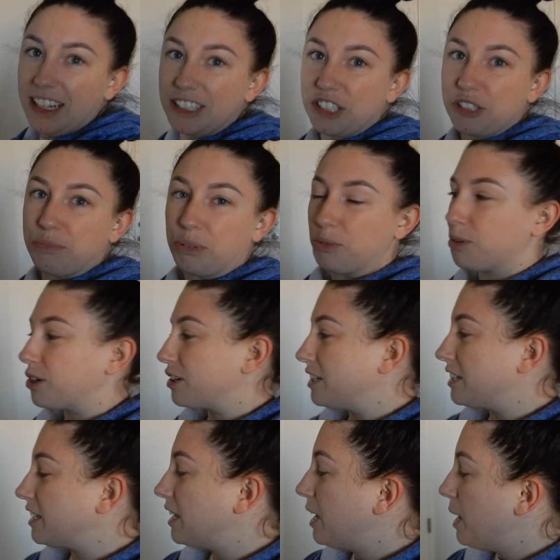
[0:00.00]
now. I just put the water
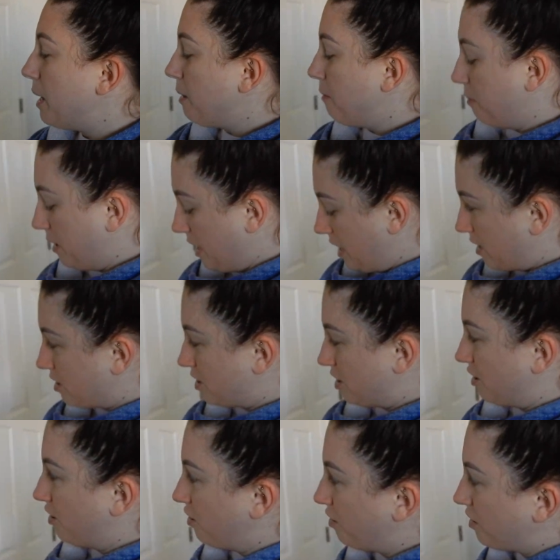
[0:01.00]
in. But yeah,
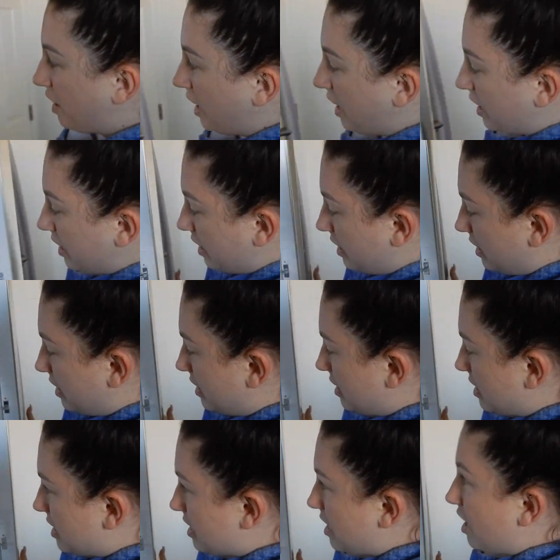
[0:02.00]
so that
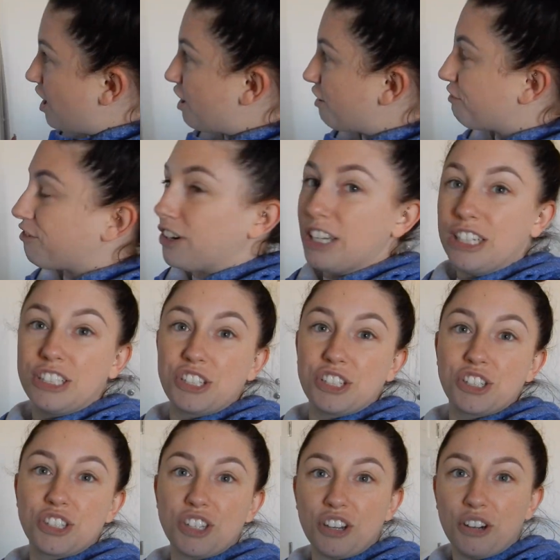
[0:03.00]
is our fridge.
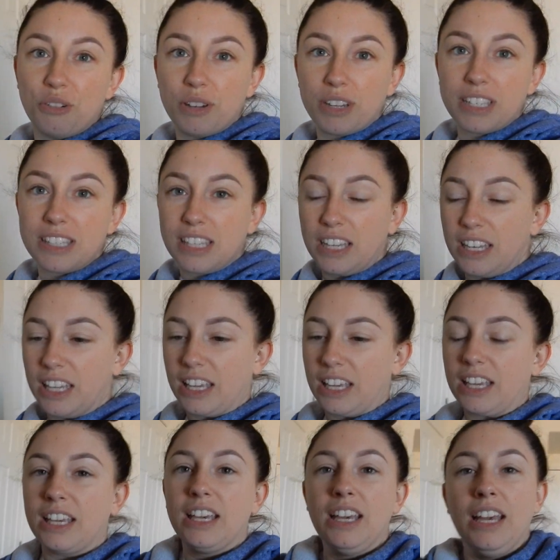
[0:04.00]
So
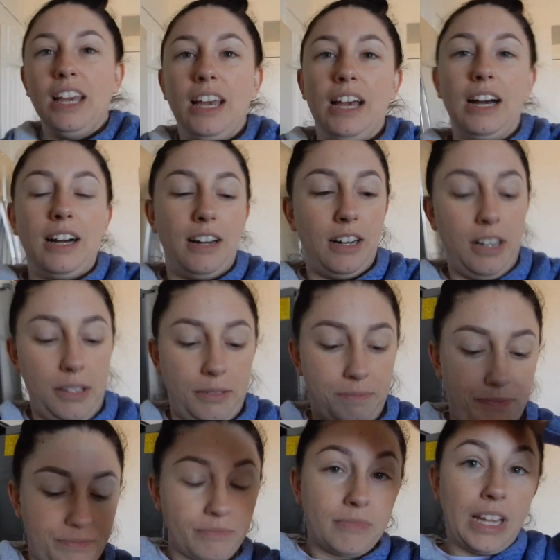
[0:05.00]
exciting.
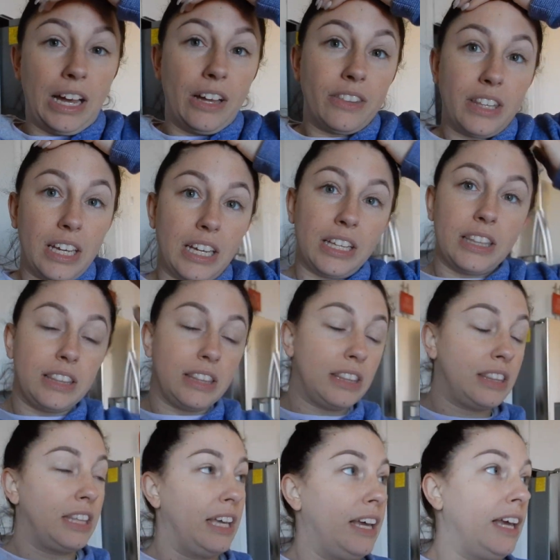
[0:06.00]
Um, now that
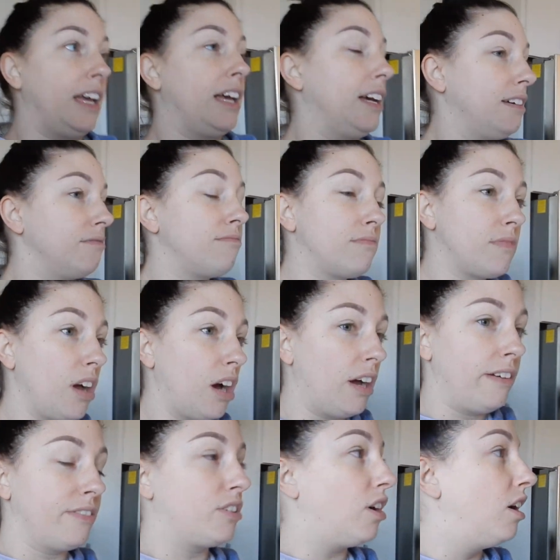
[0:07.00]
they
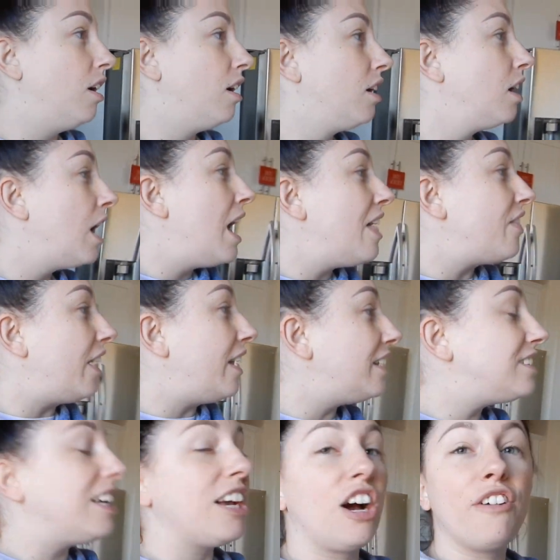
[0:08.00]
I've got they had
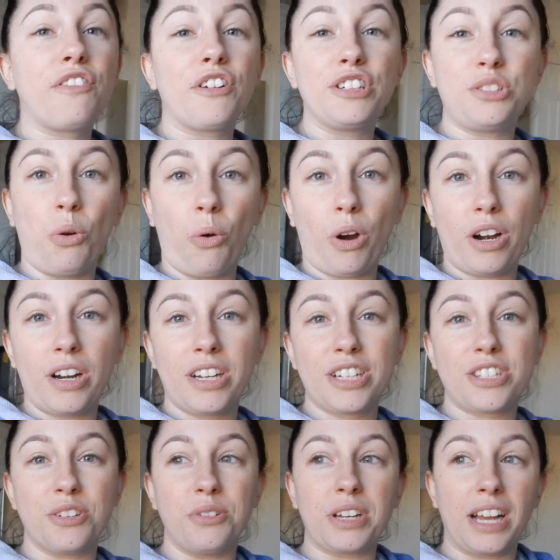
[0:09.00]
to take off our door
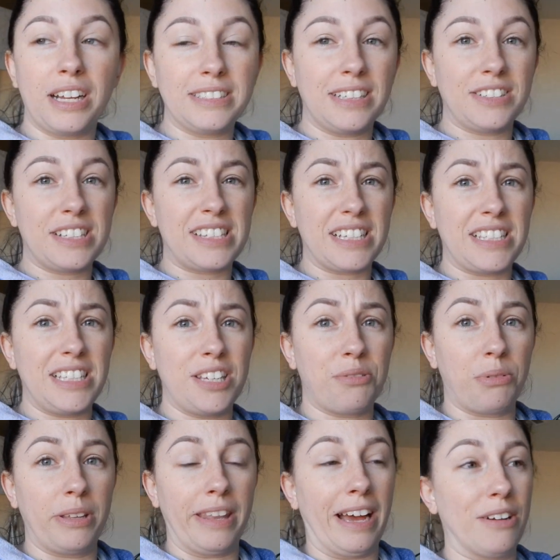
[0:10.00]
so it got down to
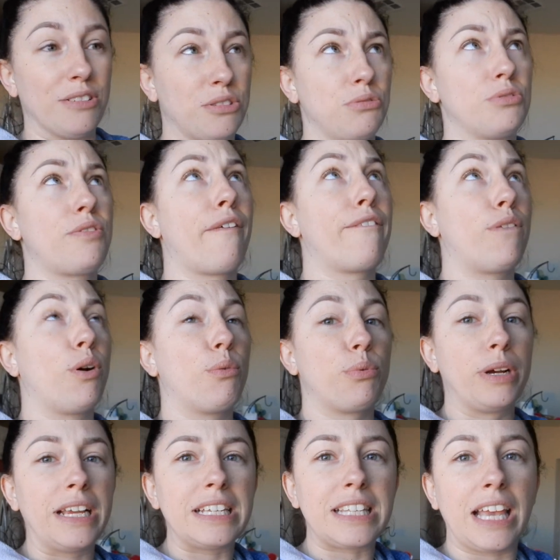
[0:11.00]
63 in the house so it's
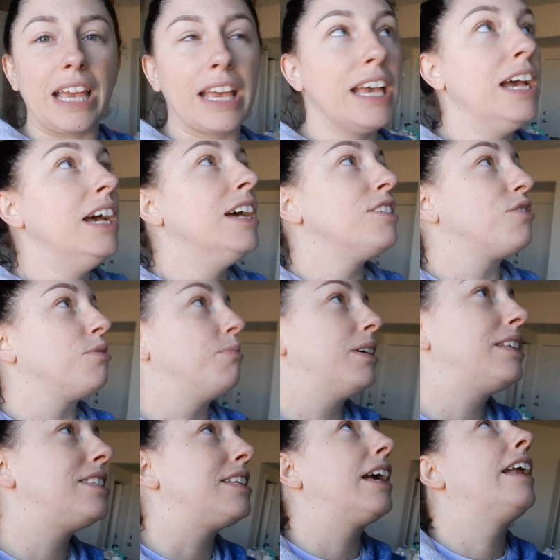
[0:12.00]
freezing so I'm
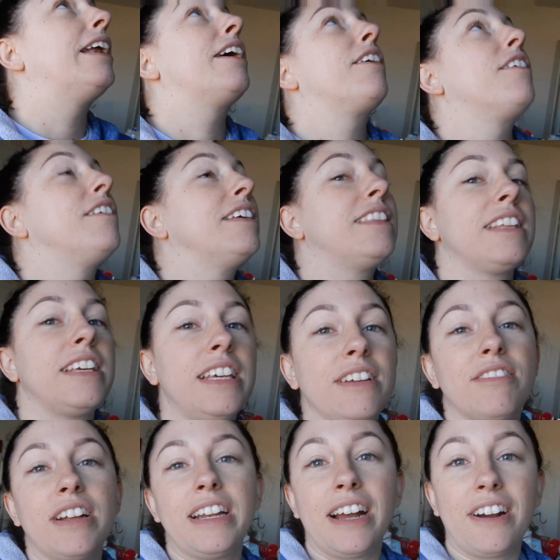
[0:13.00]
like standing underneath the
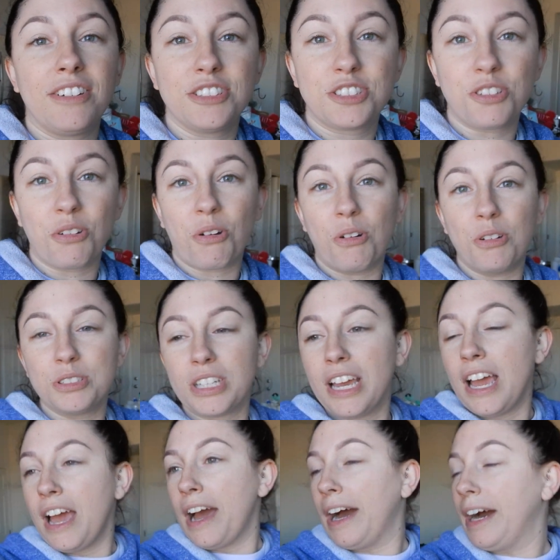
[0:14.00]
heat right now it's so cold
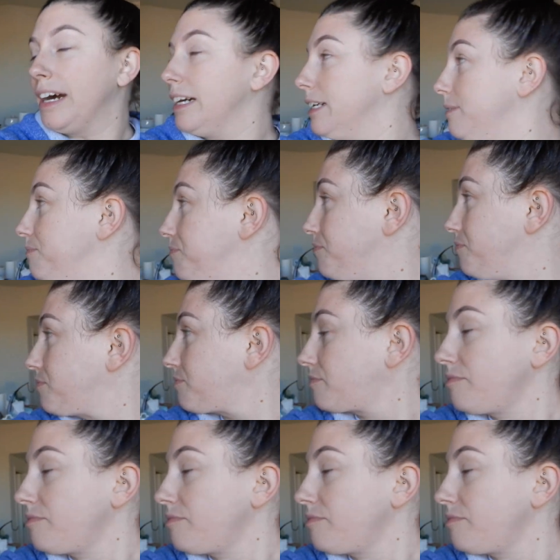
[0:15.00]
um,